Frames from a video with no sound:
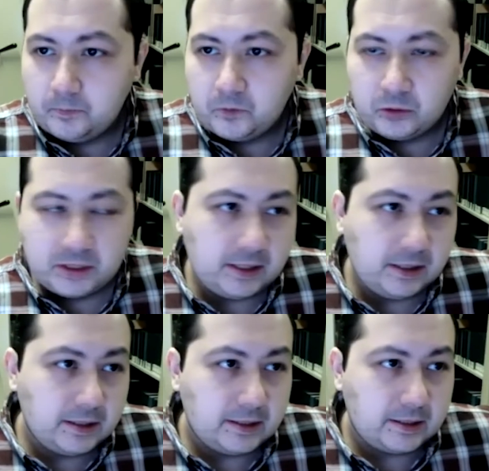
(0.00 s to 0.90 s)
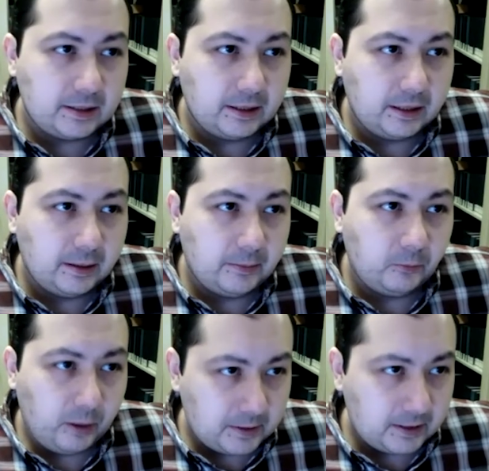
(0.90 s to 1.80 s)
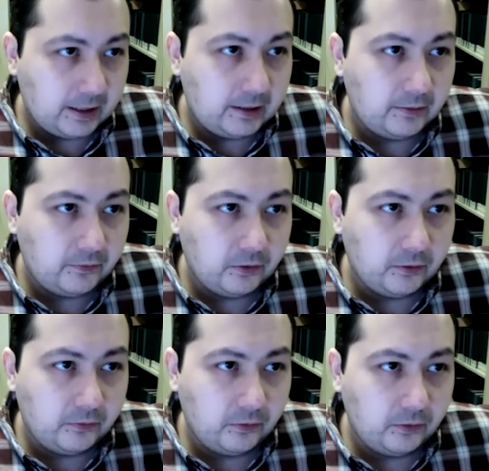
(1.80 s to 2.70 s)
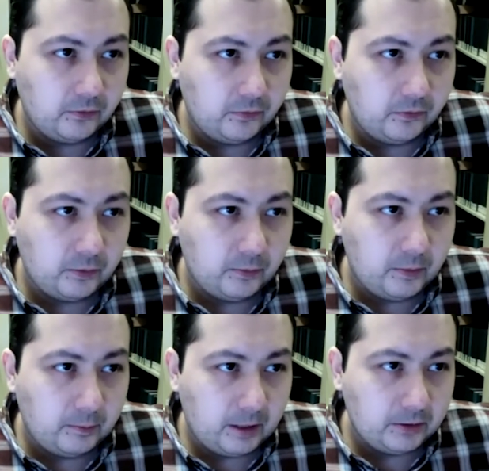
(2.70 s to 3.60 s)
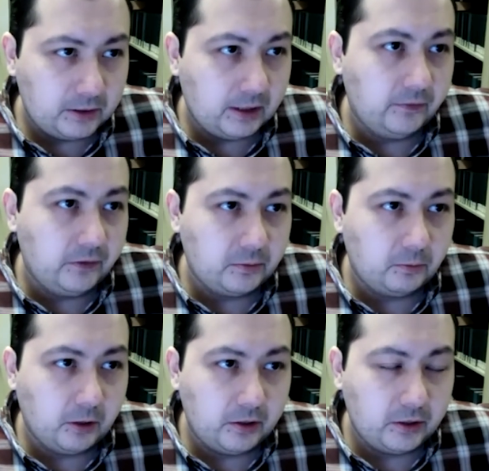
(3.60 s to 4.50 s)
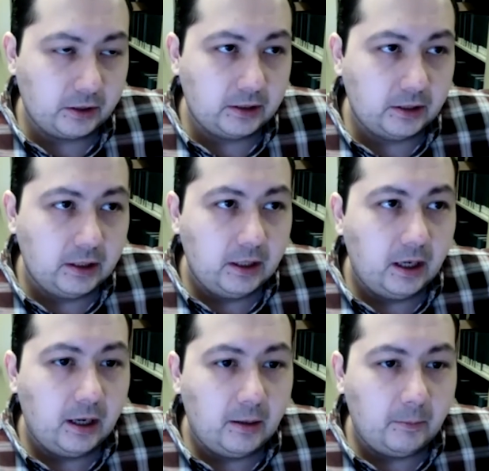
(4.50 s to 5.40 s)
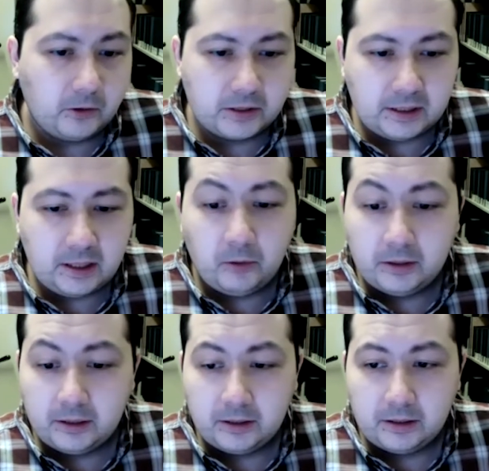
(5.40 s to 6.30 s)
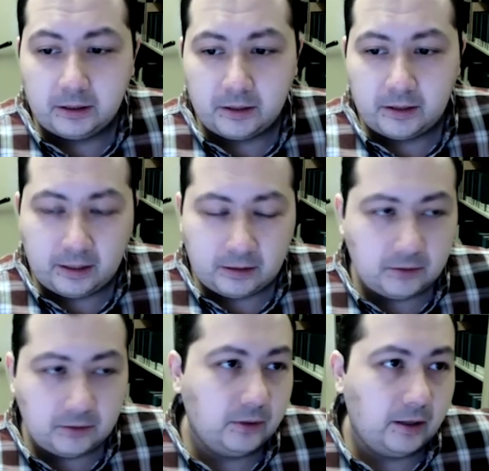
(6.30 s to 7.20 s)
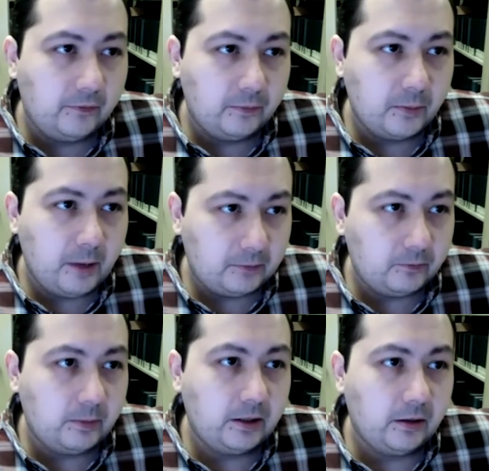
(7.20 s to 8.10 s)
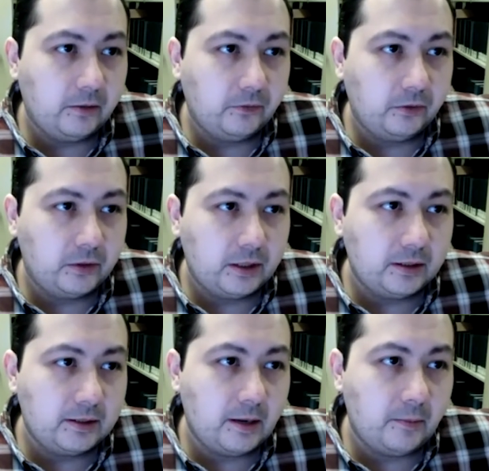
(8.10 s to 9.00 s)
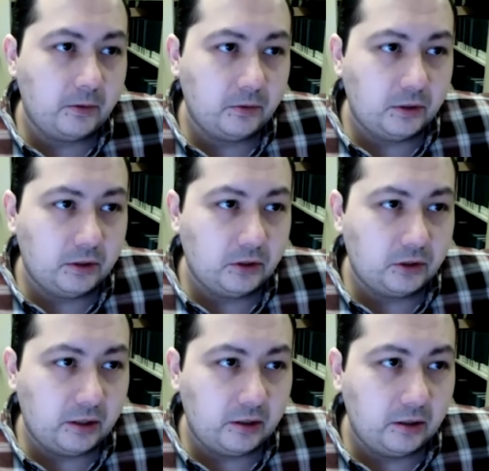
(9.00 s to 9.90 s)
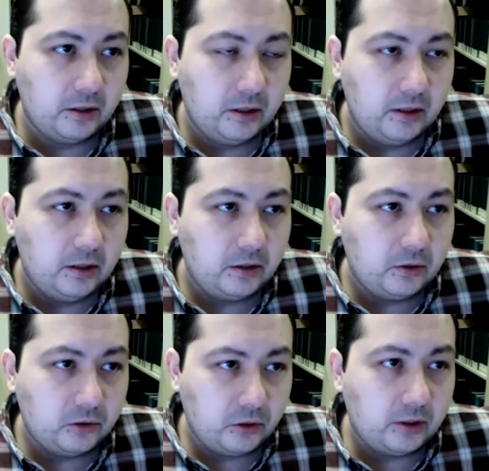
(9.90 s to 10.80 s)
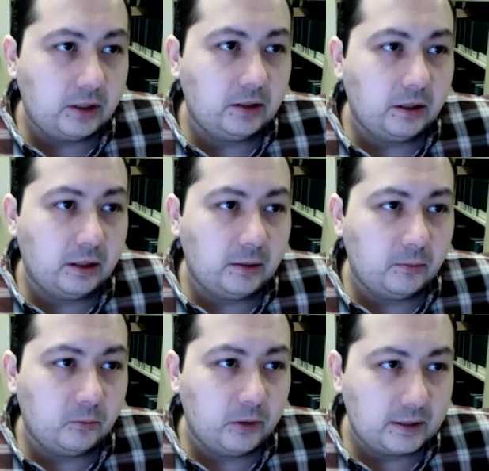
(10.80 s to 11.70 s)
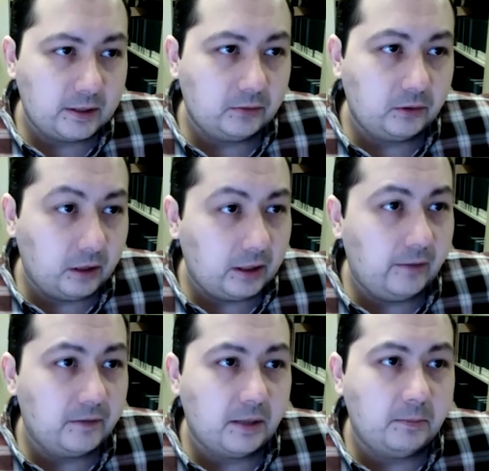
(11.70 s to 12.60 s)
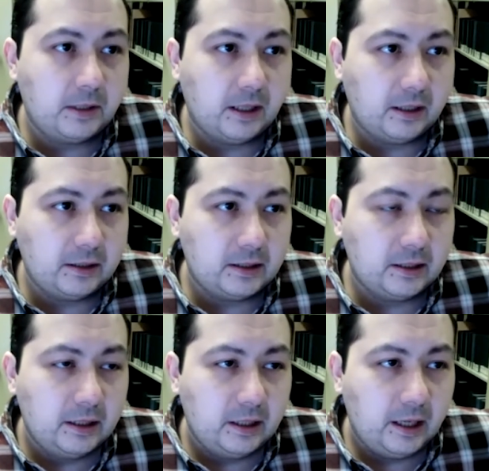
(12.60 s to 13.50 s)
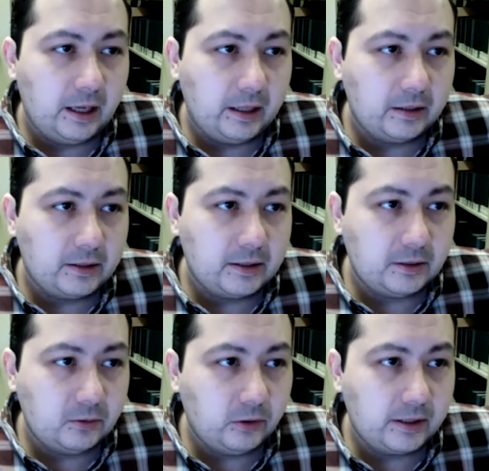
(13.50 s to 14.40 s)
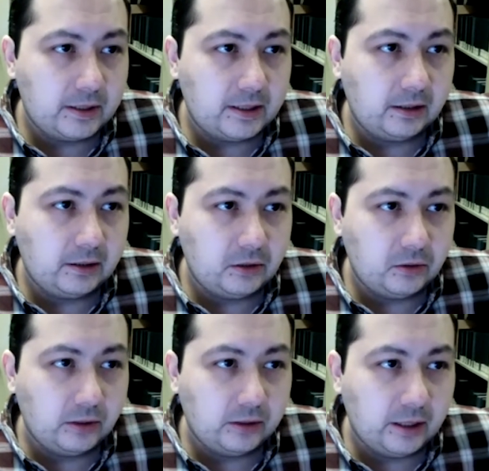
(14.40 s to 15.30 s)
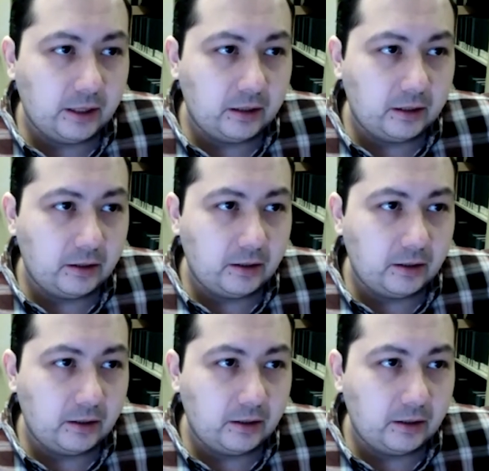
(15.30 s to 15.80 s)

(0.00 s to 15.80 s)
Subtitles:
Christina's website for the Barrio Television project. Christina, I want to thank you from the bottom of my heart for taking this opportunity to share your journey with the Central Archives and beyond, and to see where it's taken you and